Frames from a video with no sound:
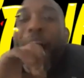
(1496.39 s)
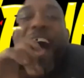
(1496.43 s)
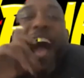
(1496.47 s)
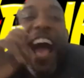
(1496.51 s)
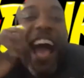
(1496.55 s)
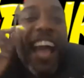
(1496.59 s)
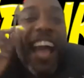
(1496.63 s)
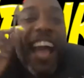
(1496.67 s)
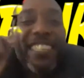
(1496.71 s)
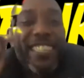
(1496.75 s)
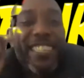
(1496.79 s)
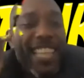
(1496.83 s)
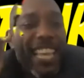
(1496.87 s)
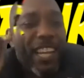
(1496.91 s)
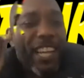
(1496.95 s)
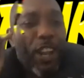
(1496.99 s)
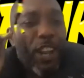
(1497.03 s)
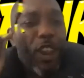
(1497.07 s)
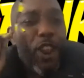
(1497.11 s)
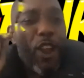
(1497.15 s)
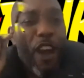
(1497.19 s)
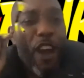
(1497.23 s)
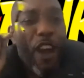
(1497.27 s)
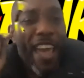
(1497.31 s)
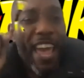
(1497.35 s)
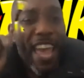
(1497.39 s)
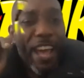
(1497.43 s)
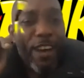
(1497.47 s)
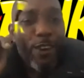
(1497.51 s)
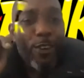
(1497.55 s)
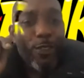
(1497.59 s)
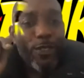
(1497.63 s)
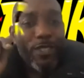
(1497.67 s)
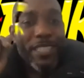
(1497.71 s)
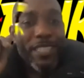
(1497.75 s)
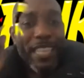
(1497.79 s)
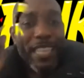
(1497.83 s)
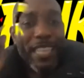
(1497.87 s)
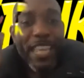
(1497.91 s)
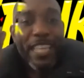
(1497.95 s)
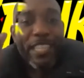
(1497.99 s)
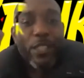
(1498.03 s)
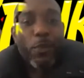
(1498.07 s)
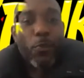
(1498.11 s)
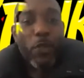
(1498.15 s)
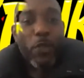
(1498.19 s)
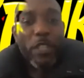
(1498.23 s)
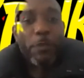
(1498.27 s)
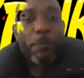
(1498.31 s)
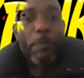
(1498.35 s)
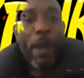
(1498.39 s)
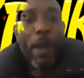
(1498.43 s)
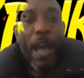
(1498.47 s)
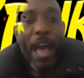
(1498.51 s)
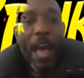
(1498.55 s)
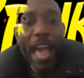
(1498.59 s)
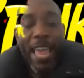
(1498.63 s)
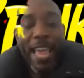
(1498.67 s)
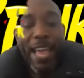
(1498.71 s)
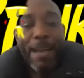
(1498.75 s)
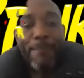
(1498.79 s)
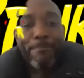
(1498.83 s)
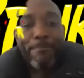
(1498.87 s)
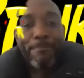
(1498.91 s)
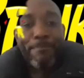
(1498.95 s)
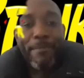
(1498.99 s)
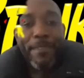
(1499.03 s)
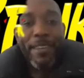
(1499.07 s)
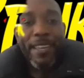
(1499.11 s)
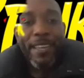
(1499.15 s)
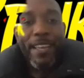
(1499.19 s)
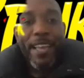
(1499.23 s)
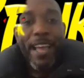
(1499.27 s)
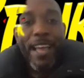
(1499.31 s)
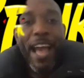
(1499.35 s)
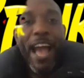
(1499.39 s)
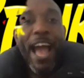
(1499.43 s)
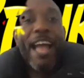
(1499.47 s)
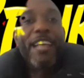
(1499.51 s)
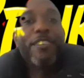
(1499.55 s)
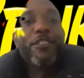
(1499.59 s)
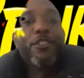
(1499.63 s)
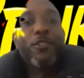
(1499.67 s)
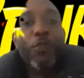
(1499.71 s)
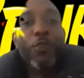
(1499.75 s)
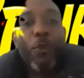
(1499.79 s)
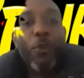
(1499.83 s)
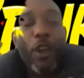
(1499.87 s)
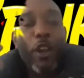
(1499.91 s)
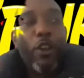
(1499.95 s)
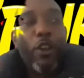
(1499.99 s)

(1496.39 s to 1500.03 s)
I had to take a lot of L's to get to which part I am. I had to do a